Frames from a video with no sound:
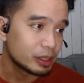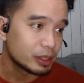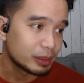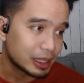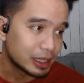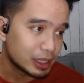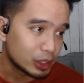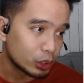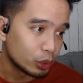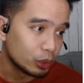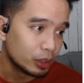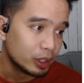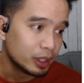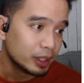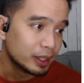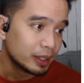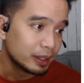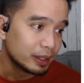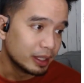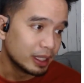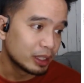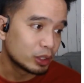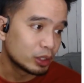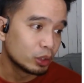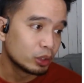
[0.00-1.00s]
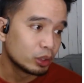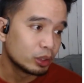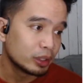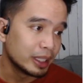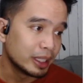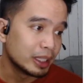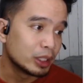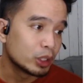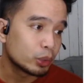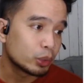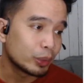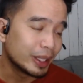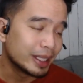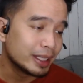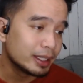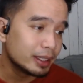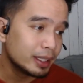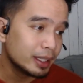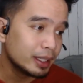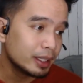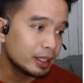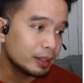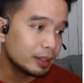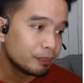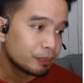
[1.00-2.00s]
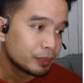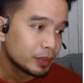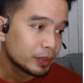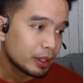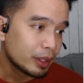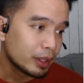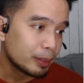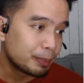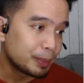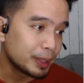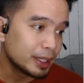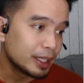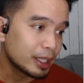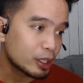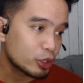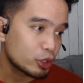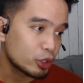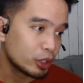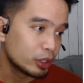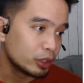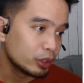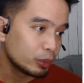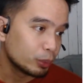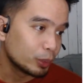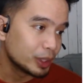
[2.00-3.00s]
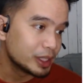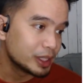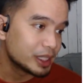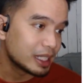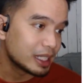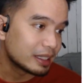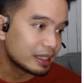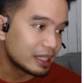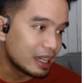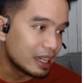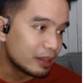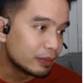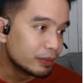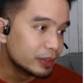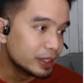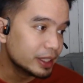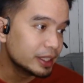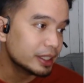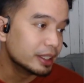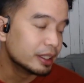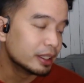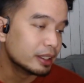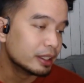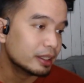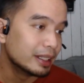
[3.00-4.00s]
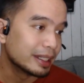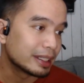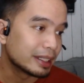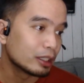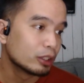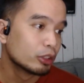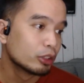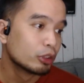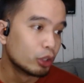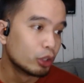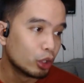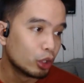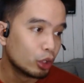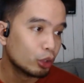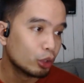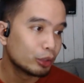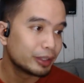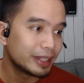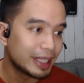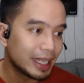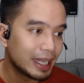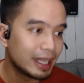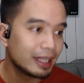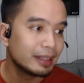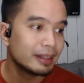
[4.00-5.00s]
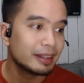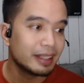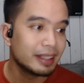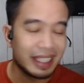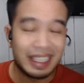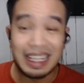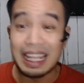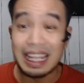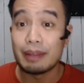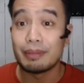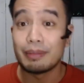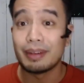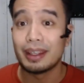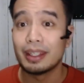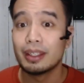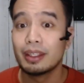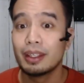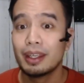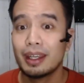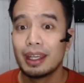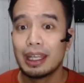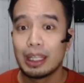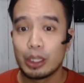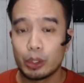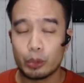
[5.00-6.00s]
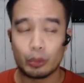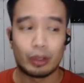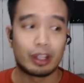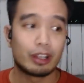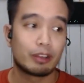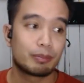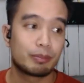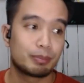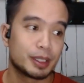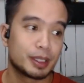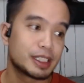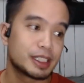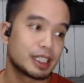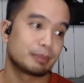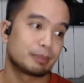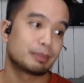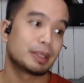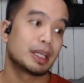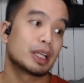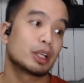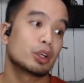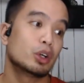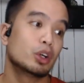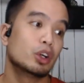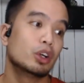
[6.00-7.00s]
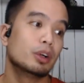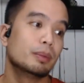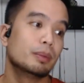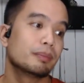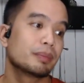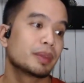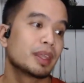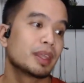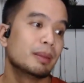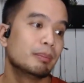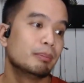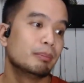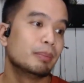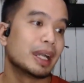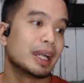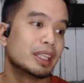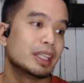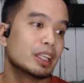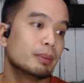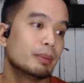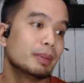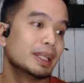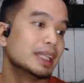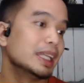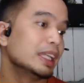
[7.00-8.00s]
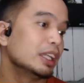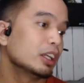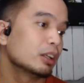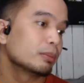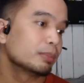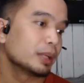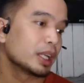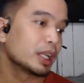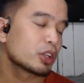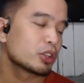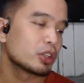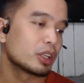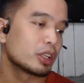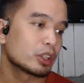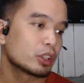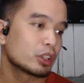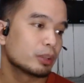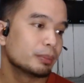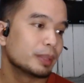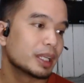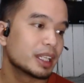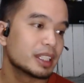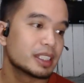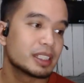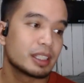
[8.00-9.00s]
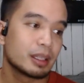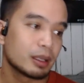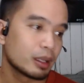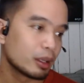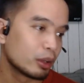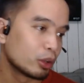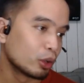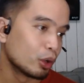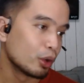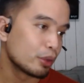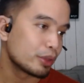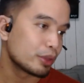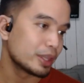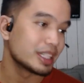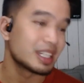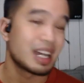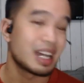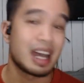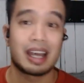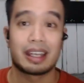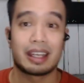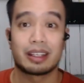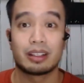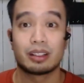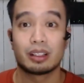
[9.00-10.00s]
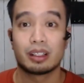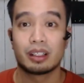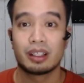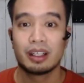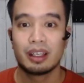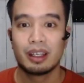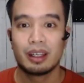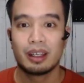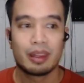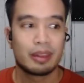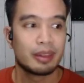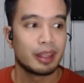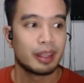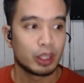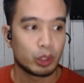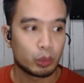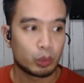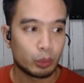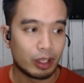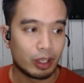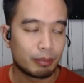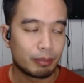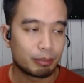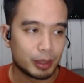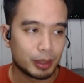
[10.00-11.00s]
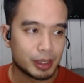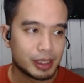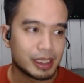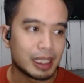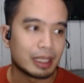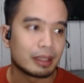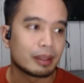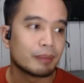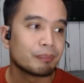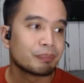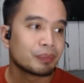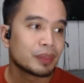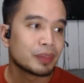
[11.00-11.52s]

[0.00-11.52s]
Diba? So, itong in 20, the prediction was that every year it'll grow 10, 11, 12%. Pero by now, malinaw yung prediction na to because the growth is higher than 12%.